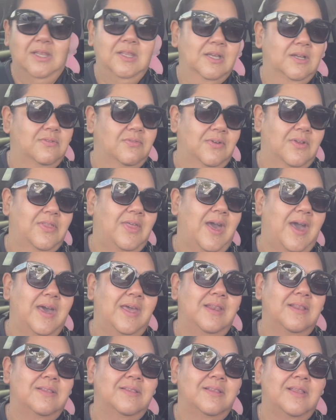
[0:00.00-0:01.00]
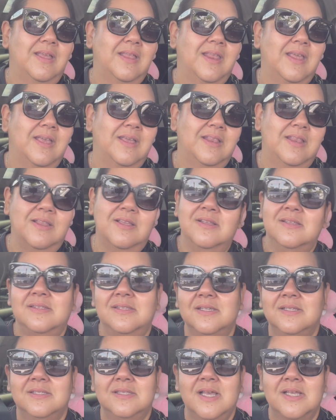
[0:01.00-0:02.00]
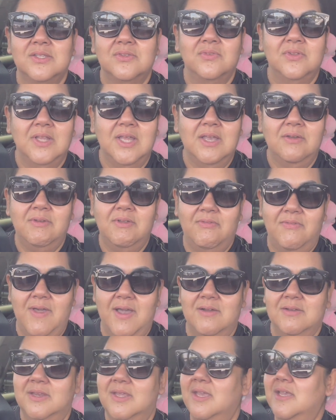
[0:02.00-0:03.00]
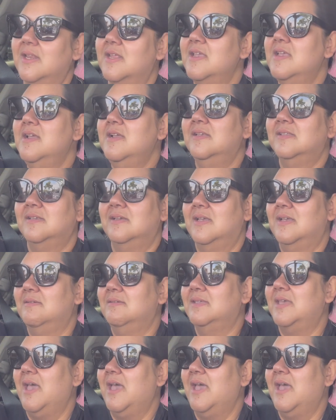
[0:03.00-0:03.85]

look for that. And then successfully we found it. So he was